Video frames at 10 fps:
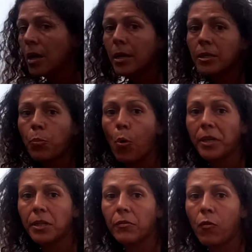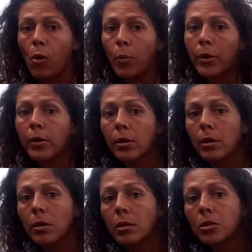is pointed forward.
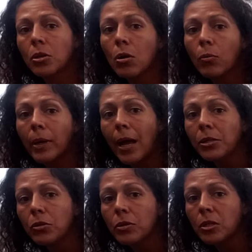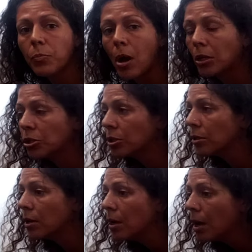So when I do this
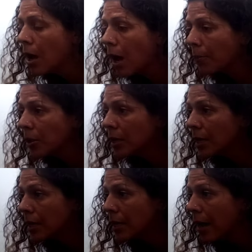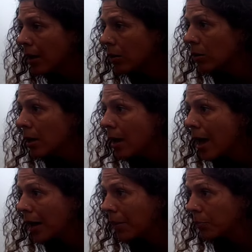posture, I'm going to inhale
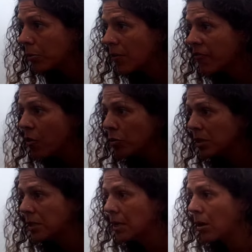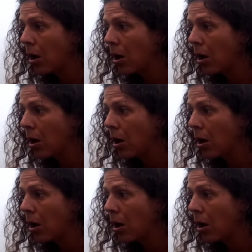and I'm focusing